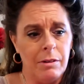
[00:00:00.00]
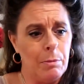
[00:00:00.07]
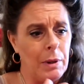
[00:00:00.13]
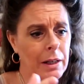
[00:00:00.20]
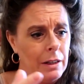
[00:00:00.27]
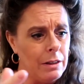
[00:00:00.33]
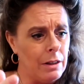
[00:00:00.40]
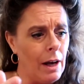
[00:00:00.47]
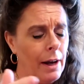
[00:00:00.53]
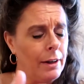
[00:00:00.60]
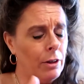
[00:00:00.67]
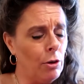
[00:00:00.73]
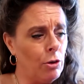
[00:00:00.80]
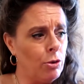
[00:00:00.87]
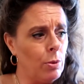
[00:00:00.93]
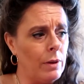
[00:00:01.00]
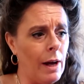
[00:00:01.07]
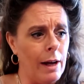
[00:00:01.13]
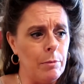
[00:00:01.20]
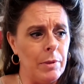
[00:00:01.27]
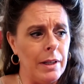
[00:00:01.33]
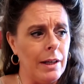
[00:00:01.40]
being diagnosed with
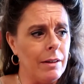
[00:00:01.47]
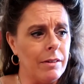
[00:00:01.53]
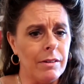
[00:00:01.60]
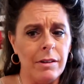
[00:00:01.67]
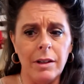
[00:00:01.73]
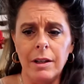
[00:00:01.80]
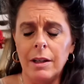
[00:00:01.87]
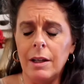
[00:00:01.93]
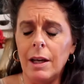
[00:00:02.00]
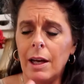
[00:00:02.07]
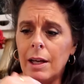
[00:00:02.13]
IBS-C